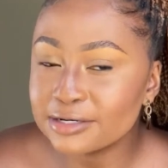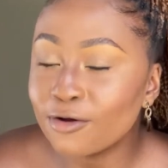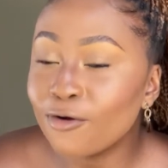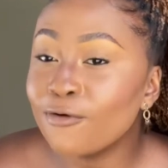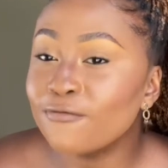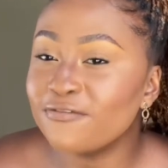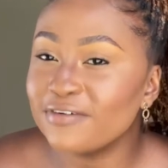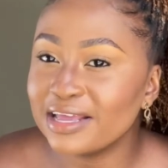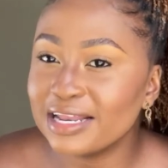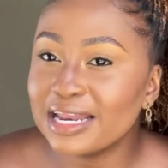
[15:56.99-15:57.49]

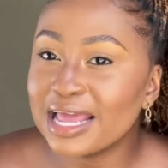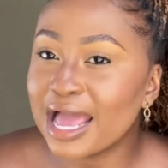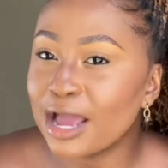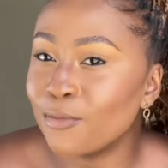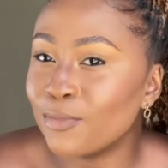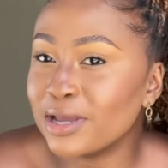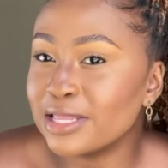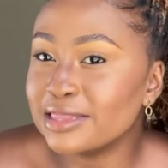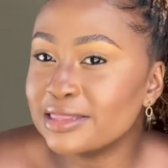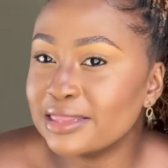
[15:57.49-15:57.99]
ovele I
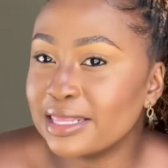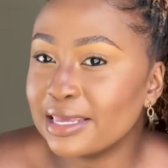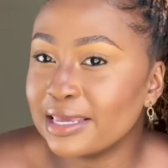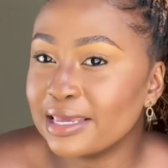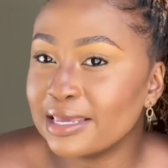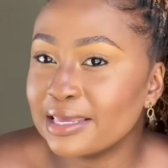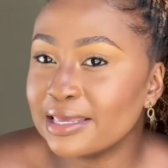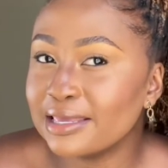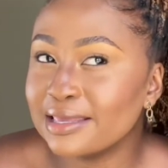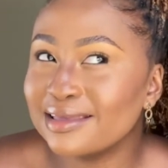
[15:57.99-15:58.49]
went
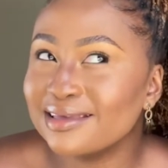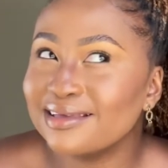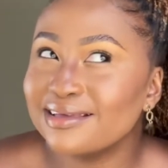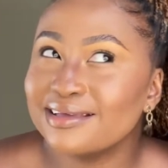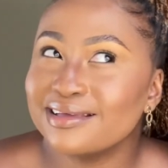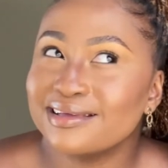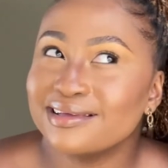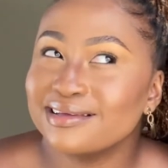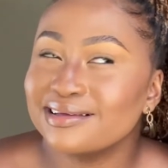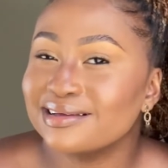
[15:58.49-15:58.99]
there
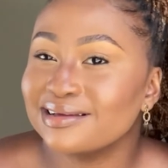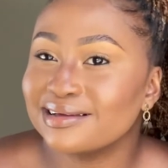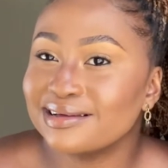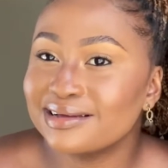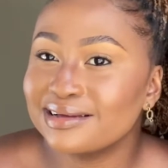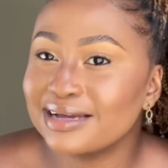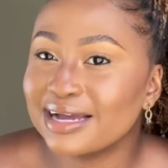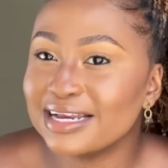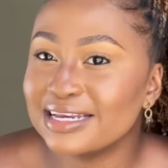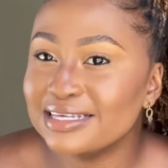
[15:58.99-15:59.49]

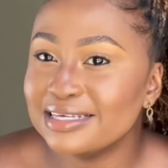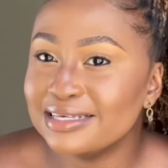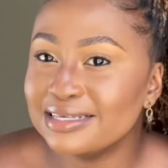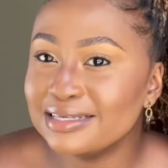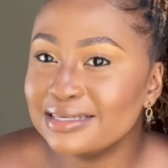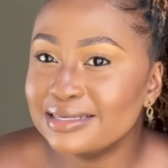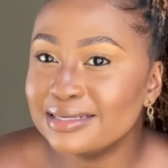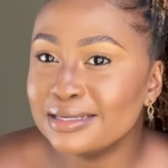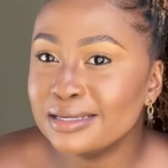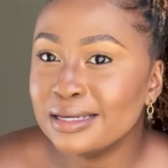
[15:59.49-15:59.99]
kari